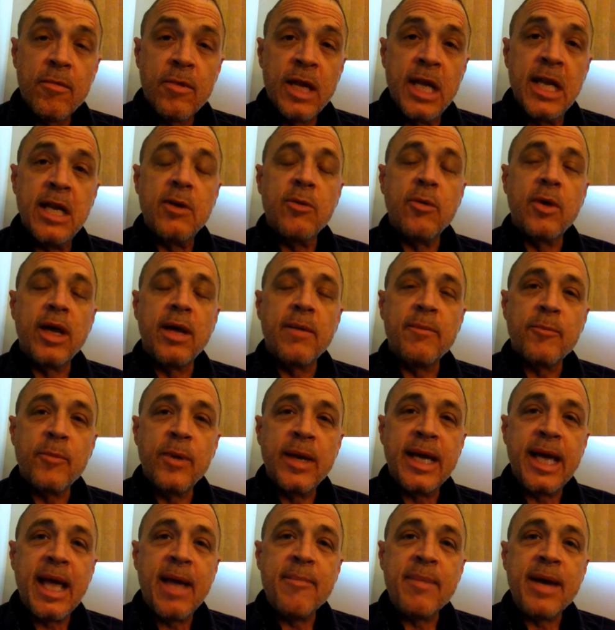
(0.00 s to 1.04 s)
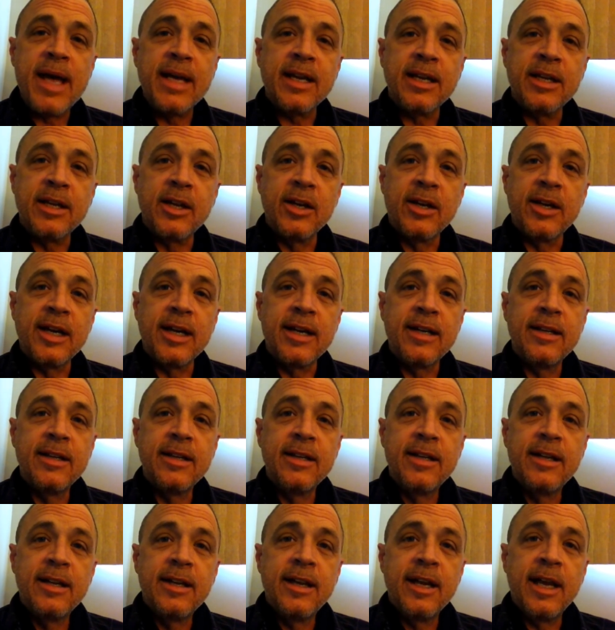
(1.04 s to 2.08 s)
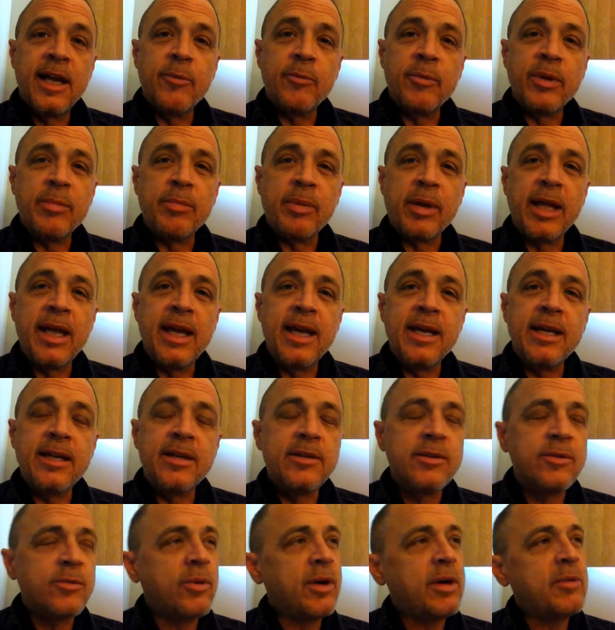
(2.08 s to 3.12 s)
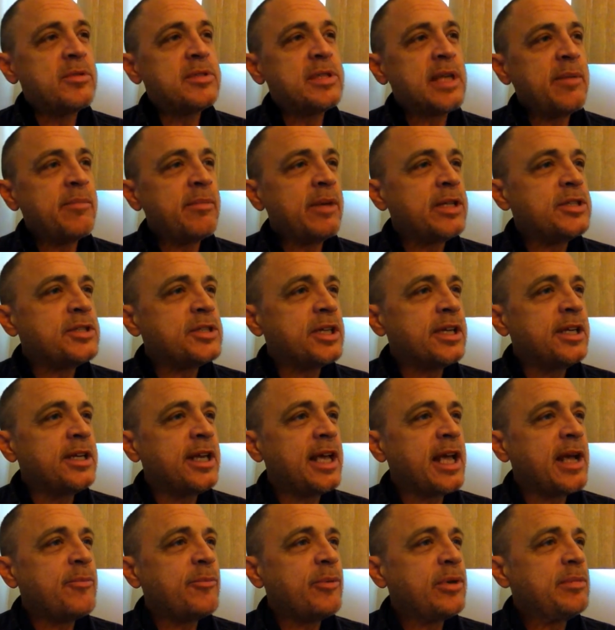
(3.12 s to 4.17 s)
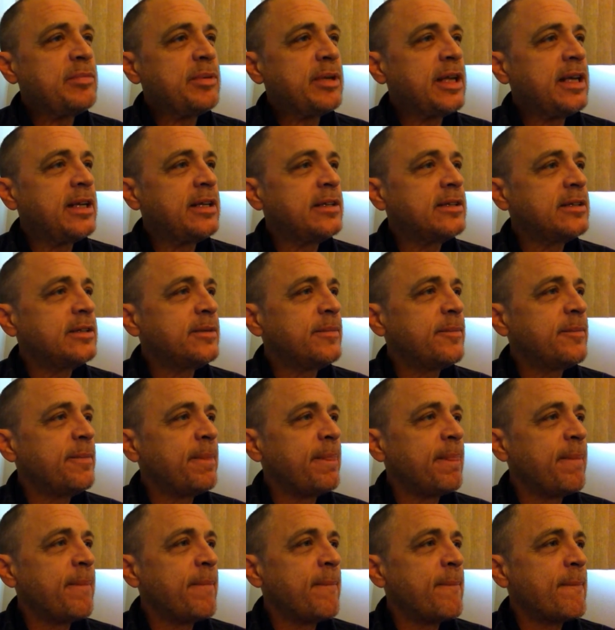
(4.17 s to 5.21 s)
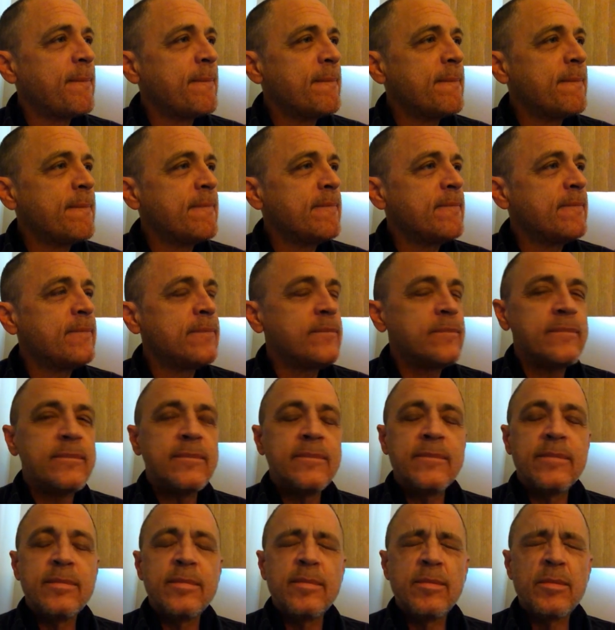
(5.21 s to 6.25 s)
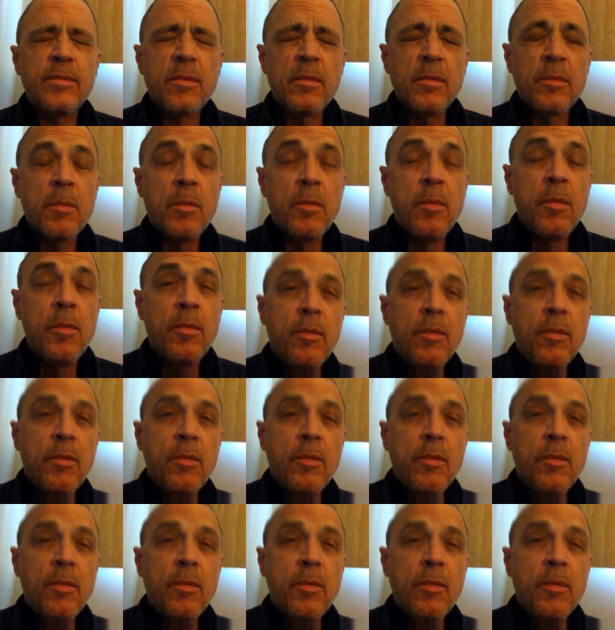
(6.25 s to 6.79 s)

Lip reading: Anyway, we came back here and we played, what was that Munchkin game we played? Munchkin. That's what it's called.